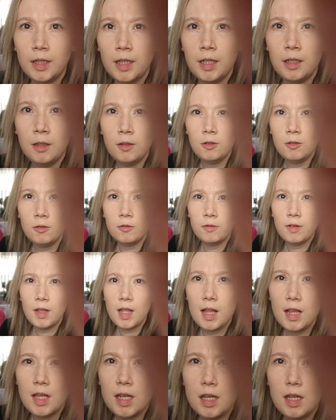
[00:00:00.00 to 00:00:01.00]
Ain't no
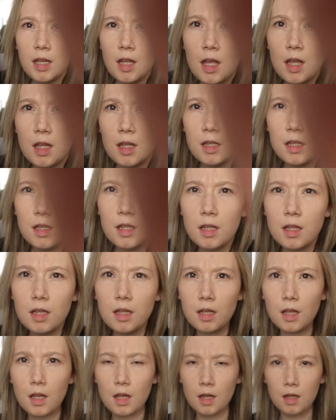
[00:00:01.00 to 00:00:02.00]
valley high,
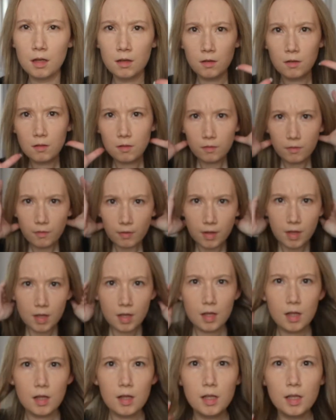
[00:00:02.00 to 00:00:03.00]
ain't no
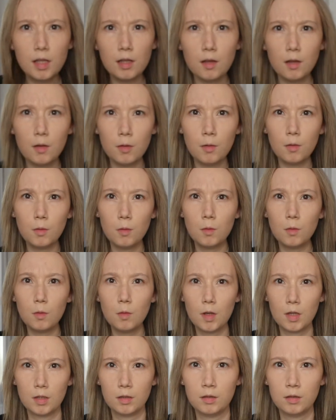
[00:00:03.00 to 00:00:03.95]
valley low.